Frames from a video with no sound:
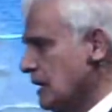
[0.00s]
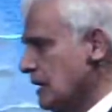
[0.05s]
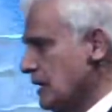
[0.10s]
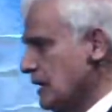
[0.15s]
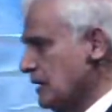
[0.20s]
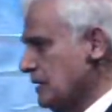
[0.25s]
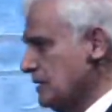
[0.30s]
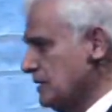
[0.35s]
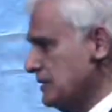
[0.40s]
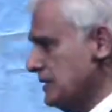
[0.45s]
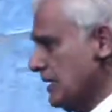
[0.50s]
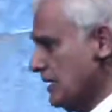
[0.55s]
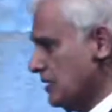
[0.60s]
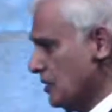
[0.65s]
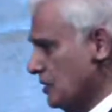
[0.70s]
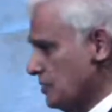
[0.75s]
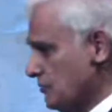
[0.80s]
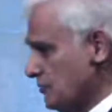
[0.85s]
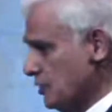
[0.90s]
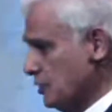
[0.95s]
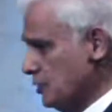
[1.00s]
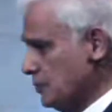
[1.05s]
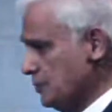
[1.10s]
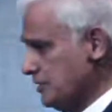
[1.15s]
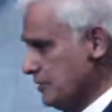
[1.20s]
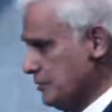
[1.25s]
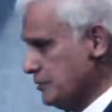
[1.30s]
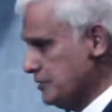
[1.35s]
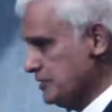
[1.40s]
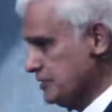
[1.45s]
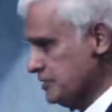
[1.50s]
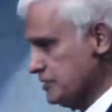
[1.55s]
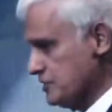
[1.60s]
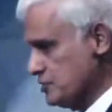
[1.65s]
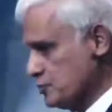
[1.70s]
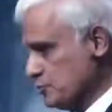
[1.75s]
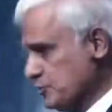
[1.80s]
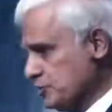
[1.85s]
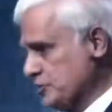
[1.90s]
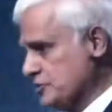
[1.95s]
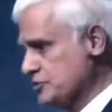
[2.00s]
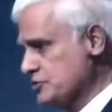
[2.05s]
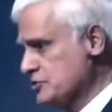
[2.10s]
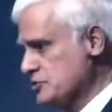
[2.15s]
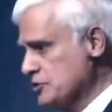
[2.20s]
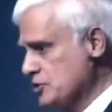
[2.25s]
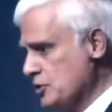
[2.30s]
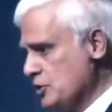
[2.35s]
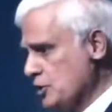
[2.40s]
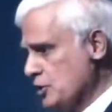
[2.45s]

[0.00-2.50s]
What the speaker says: And in that envelope, he'd written these words: